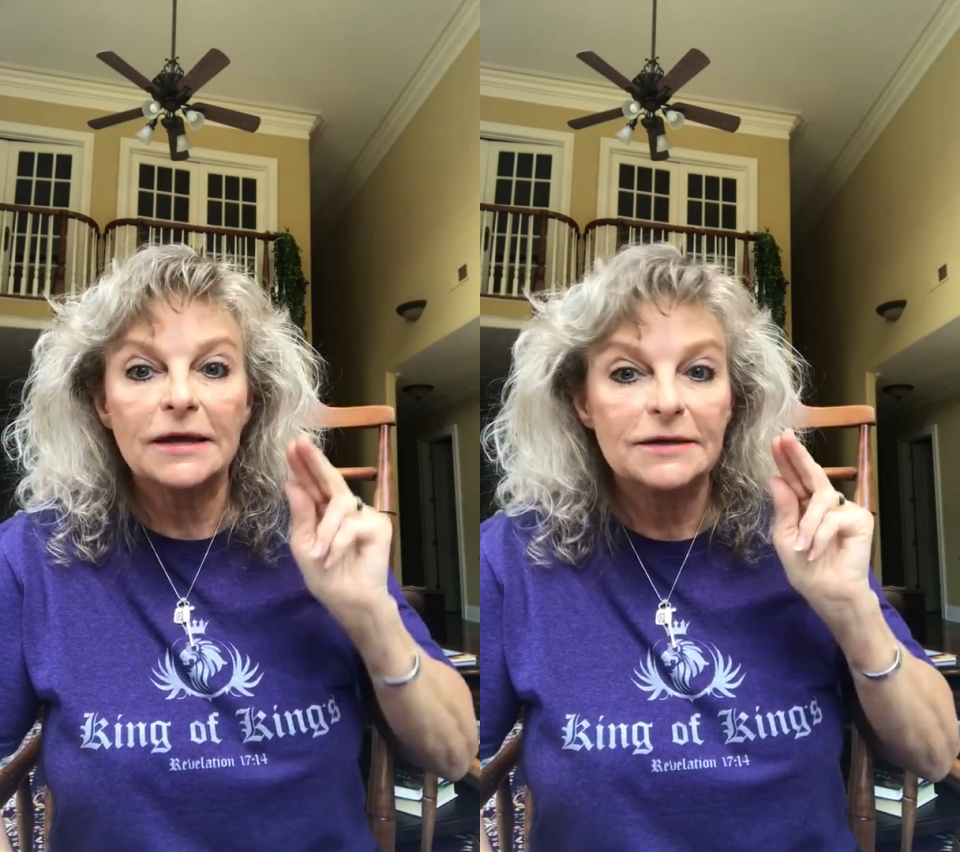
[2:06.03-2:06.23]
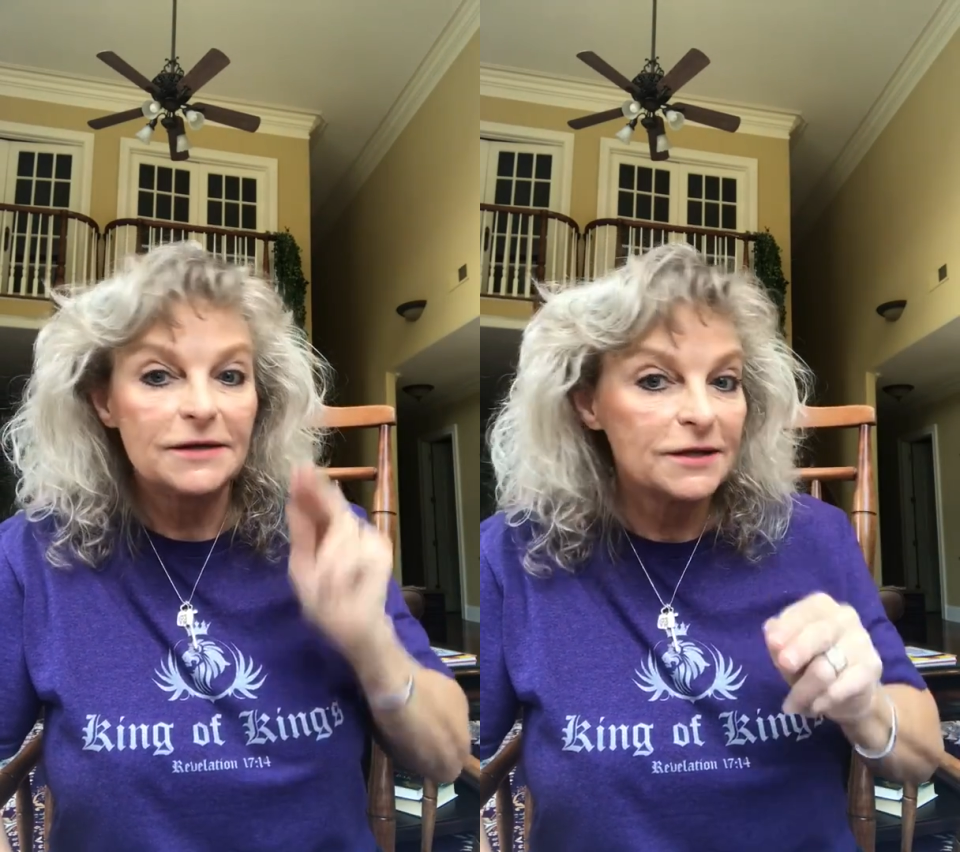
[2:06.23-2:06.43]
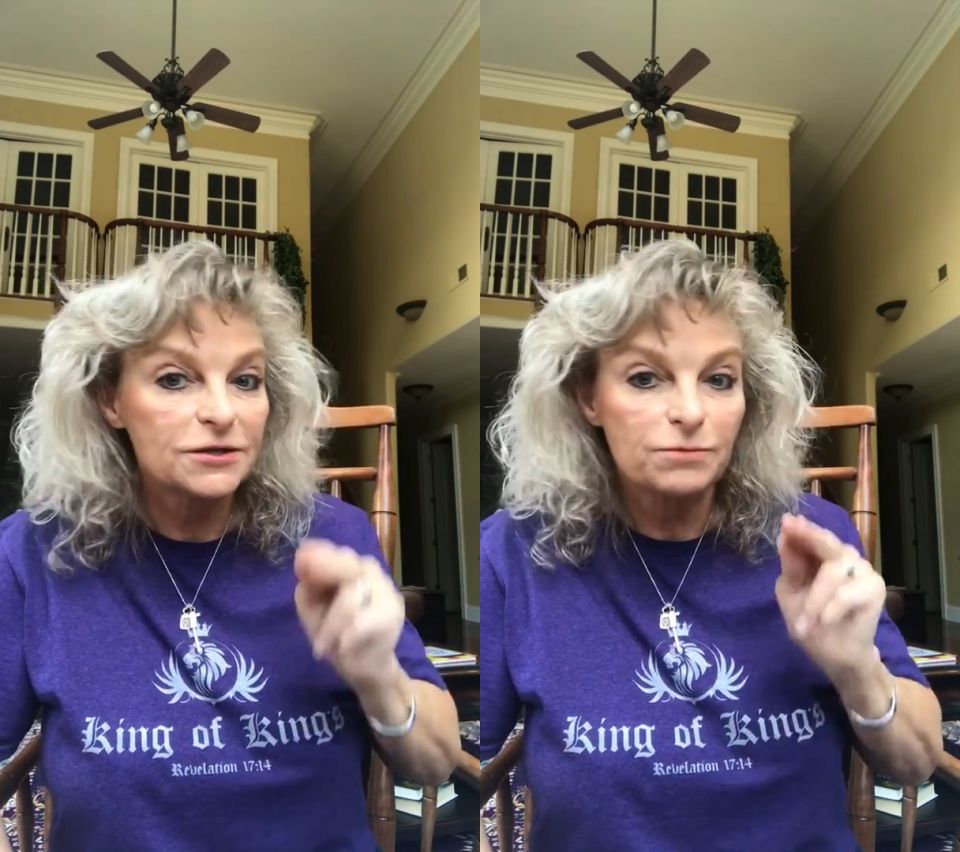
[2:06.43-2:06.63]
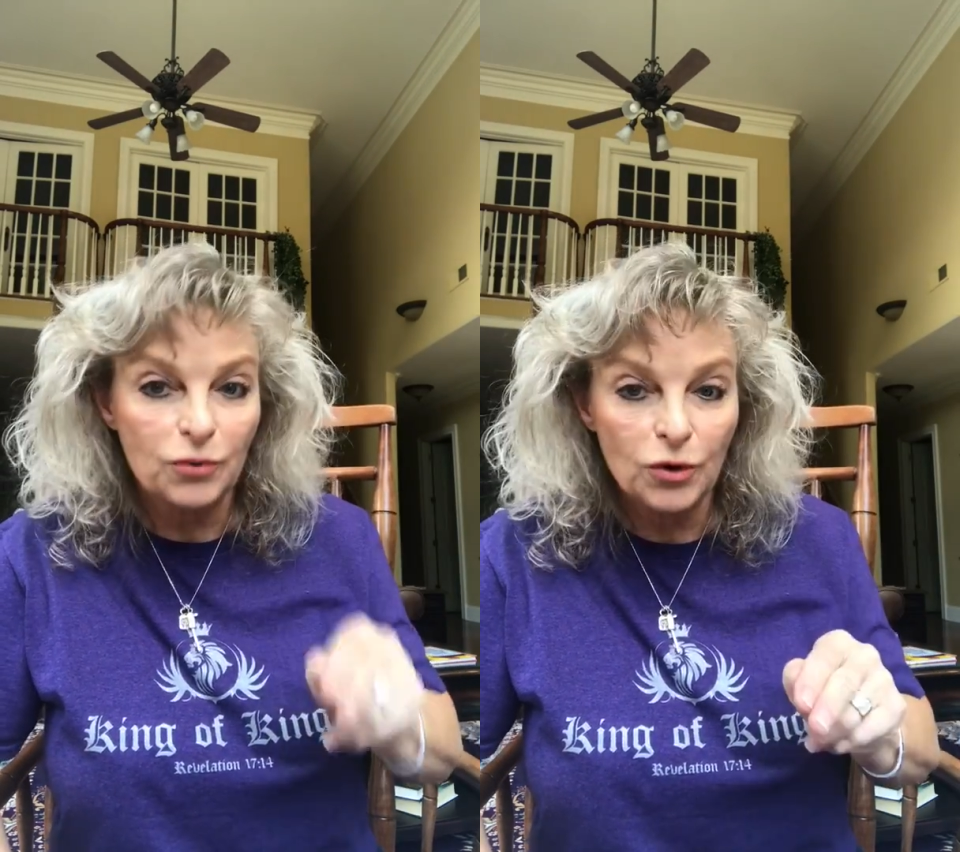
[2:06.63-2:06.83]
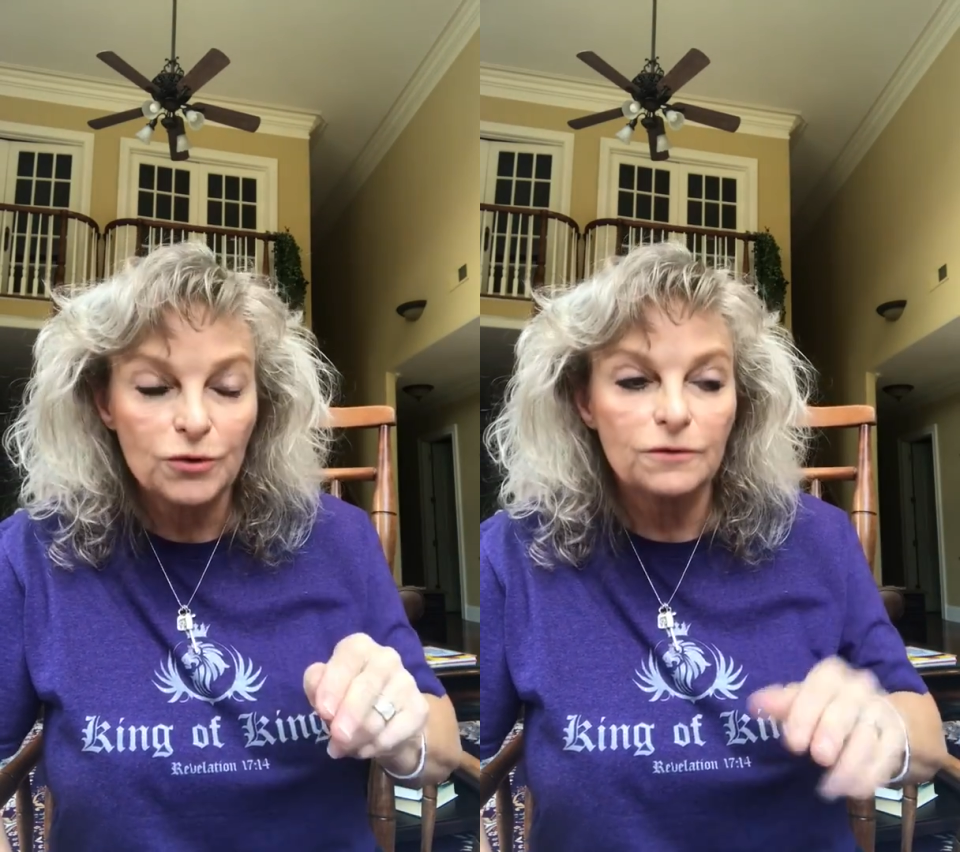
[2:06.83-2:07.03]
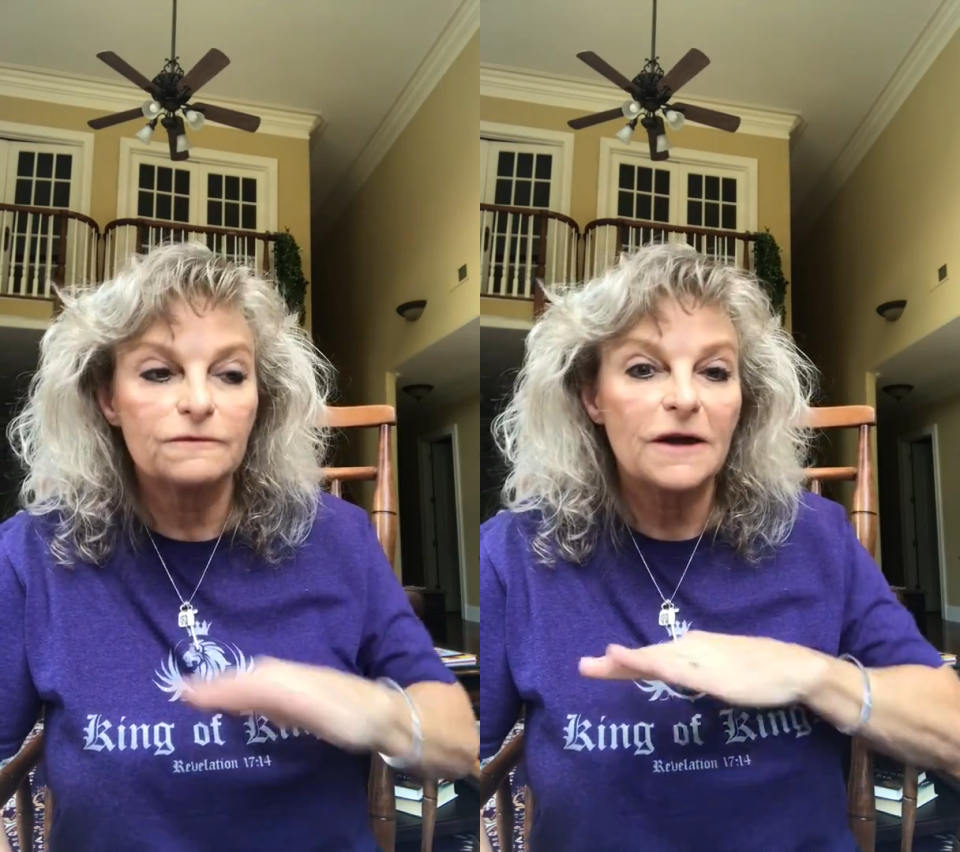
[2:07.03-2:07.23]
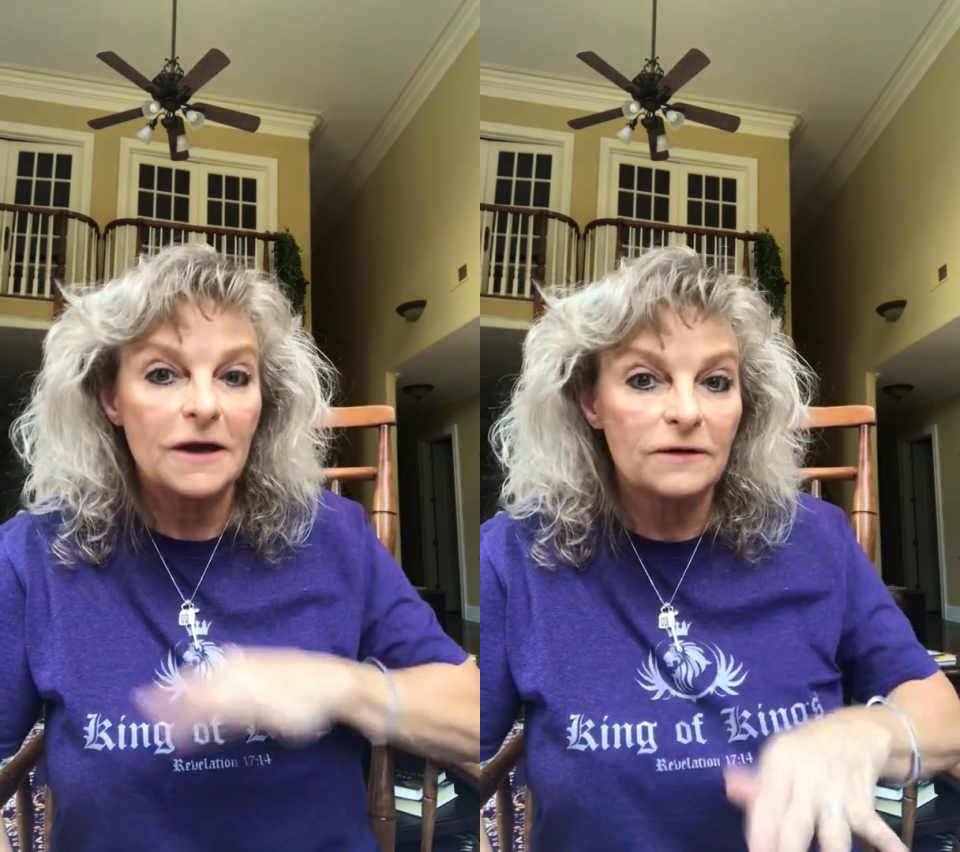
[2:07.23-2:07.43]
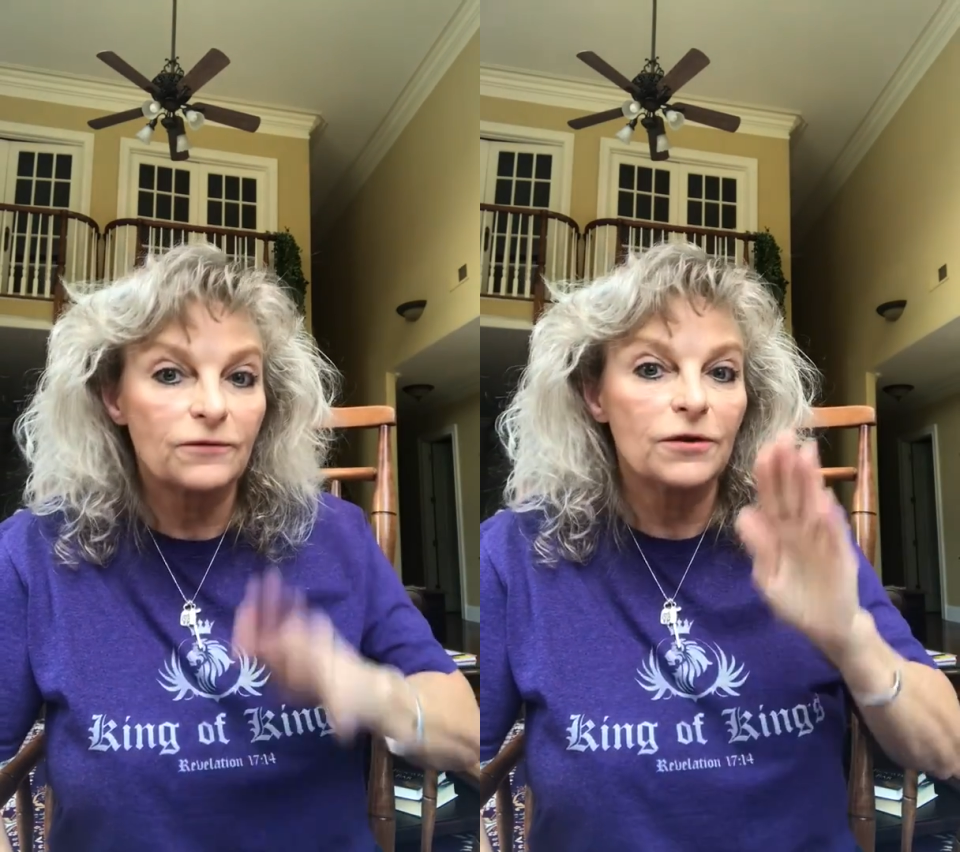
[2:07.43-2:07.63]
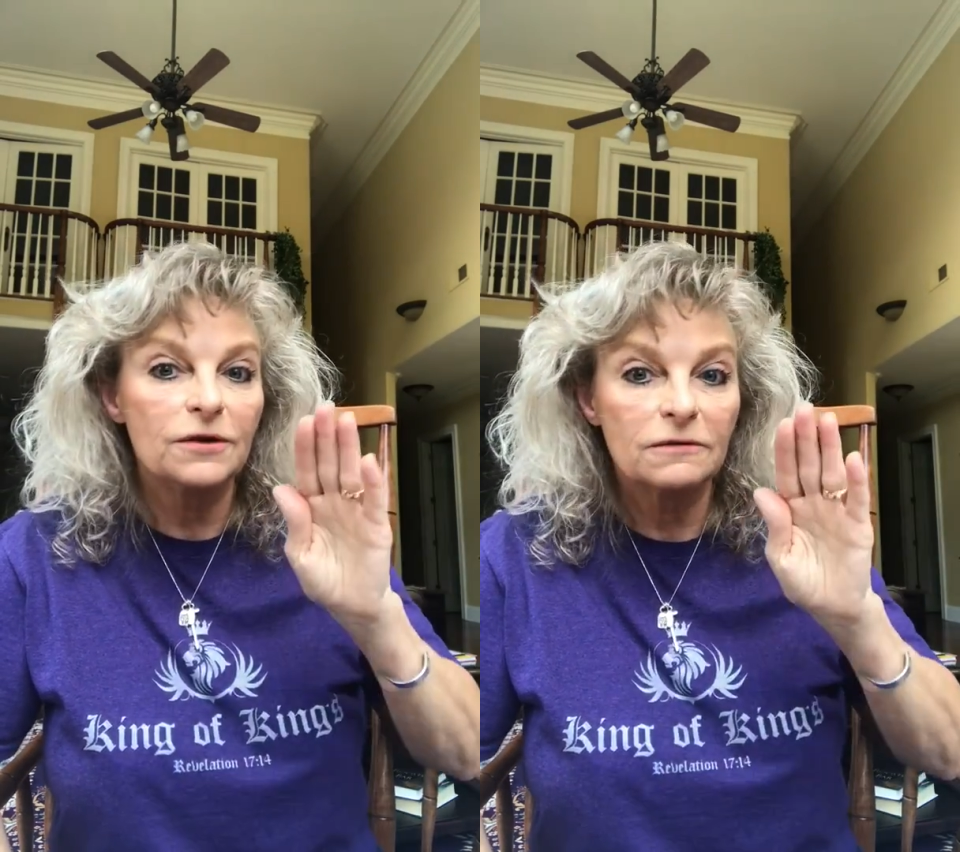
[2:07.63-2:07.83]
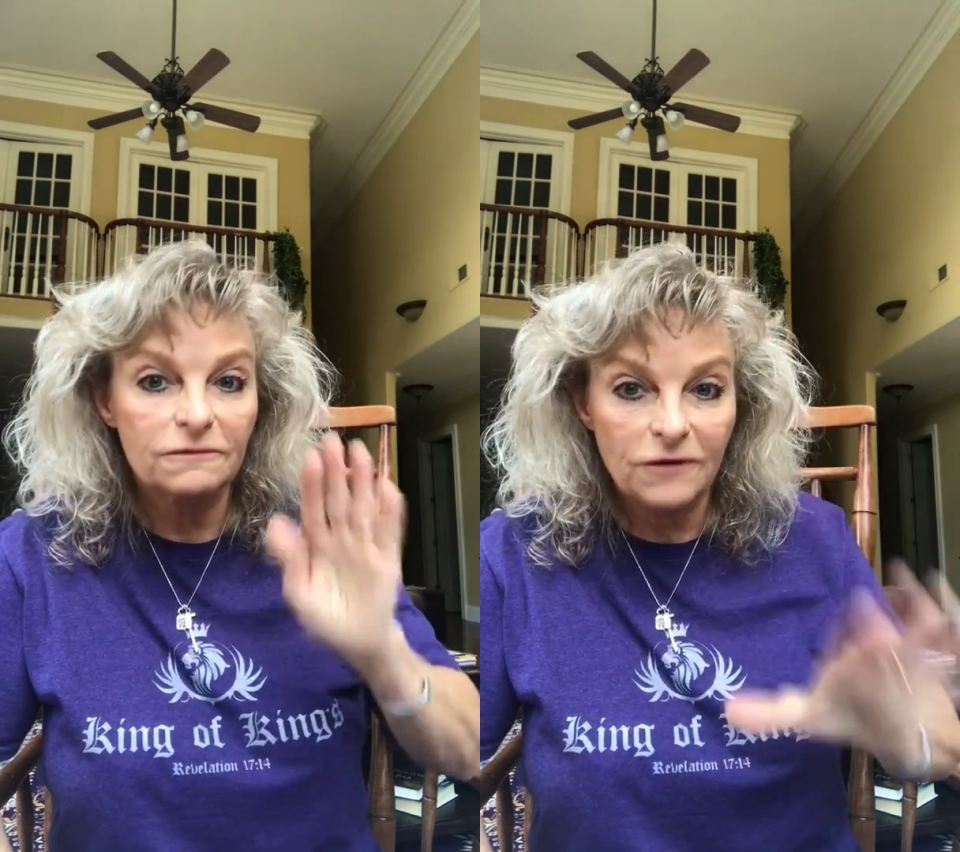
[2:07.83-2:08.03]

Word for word: and disprove every